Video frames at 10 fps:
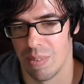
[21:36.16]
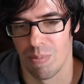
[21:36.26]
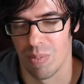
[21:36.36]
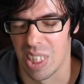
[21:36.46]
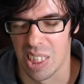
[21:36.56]

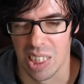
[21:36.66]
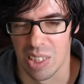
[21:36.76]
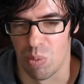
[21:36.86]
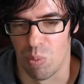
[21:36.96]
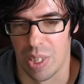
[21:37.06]
this
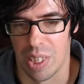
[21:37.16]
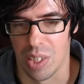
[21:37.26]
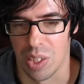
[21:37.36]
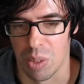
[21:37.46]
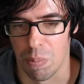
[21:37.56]
isn't really
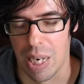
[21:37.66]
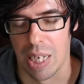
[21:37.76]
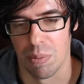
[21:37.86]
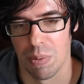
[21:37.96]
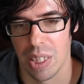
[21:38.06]
such a
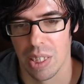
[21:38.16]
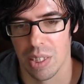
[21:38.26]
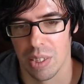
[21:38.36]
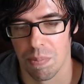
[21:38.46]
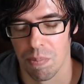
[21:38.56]
bad
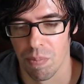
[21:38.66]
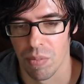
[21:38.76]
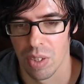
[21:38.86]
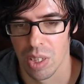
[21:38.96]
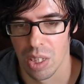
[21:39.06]
thing.
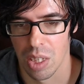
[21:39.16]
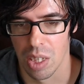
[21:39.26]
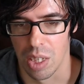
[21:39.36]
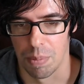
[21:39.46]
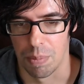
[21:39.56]

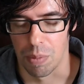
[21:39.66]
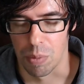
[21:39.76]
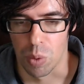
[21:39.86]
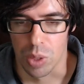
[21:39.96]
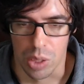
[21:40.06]
Of
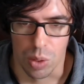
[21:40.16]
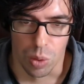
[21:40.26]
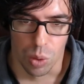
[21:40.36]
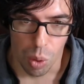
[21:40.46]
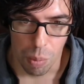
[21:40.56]
course, it's
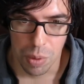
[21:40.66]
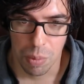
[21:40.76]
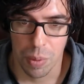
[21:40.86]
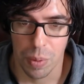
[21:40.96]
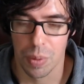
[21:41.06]
not
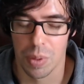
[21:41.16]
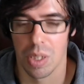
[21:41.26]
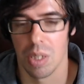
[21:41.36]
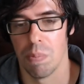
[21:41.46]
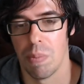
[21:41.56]
optimal,
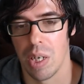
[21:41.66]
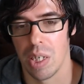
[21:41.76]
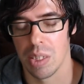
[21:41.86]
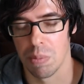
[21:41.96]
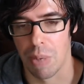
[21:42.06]
but
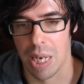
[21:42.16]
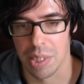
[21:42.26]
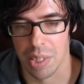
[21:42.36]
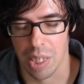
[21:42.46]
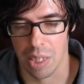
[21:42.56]
it's
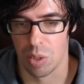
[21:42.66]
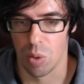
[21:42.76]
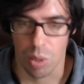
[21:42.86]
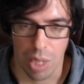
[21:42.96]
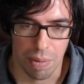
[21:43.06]
better than
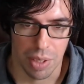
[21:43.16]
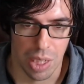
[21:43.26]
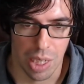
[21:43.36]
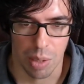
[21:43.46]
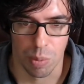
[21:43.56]
not having
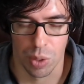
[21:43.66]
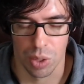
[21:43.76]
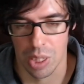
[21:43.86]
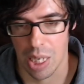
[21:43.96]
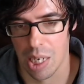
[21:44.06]
the
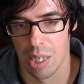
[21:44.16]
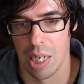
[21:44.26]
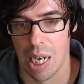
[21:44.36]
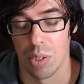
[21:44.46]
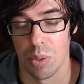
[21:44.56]
languages there
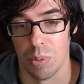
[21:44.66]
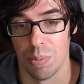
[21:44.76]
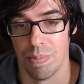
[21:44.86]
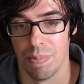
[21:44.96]
at all.